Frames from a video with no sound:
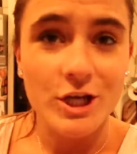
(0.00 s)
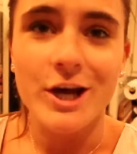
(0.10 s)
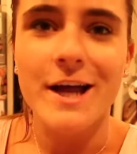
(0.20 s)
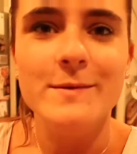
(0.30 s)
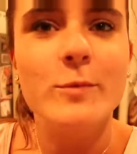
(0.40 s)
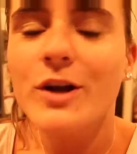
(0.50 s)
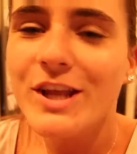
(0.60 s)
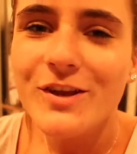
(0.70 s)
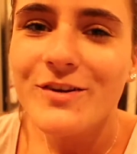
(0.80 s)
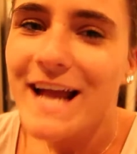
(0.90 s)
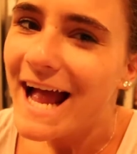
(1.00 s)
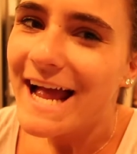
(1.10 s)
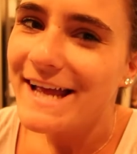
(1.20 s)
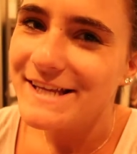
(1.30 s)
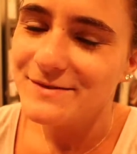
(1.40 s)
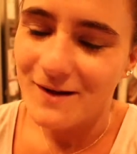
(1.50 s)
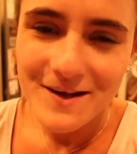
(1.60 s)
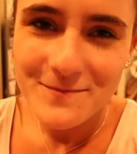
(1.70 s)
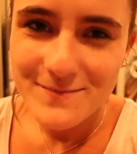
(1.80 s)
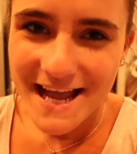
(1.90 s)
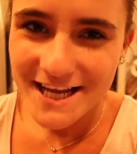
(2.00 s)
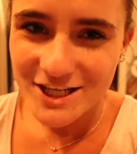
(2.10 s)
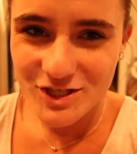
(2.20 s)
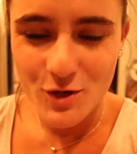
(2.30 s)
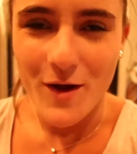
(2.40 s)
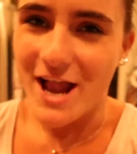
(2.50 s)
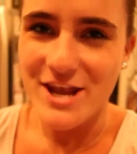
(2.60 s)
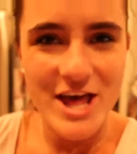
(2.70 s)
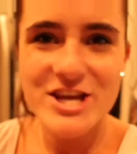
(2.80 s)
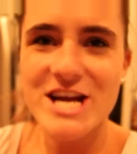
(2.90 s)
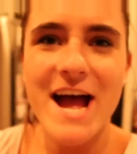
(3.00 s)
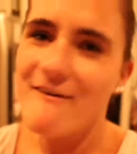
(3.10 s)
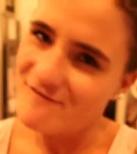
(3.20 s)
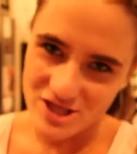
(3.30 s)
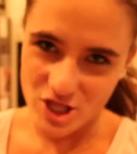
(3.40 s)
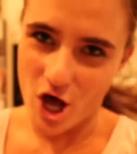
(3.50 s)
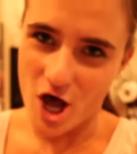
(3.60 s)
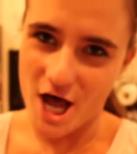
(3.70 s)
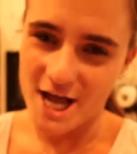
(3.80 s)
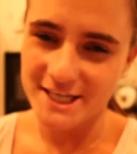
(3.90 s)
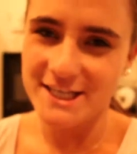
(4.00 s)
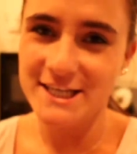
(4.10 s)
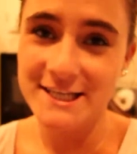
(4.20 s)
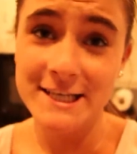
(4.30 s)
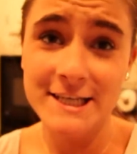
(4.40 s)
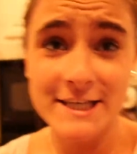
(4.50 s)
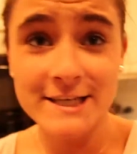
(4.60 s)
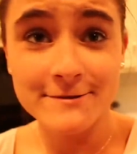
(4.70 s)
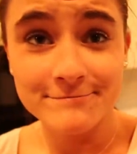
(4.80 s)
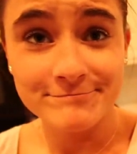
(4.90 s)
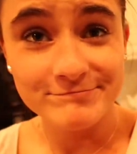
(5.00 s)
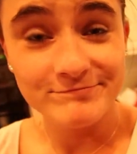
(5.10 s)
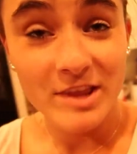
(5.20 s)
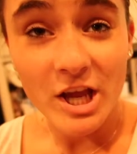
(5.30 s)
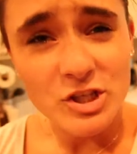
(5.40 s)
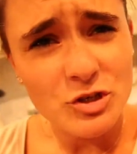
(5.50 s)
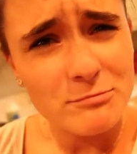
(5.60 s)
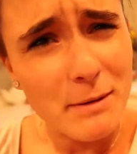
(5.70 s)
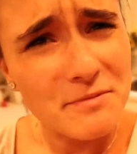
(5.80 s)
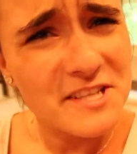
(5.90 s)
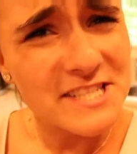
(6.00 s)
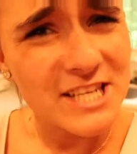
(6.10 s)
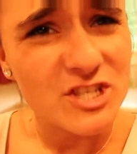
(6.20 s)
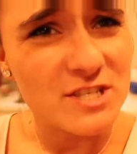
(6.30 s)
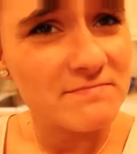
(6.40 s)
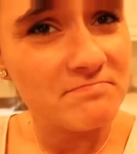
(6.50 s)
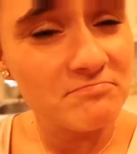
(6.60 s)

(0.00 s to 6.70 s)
Good morning, you guys. Welcome back to another vlog. Do you remember this kitchen?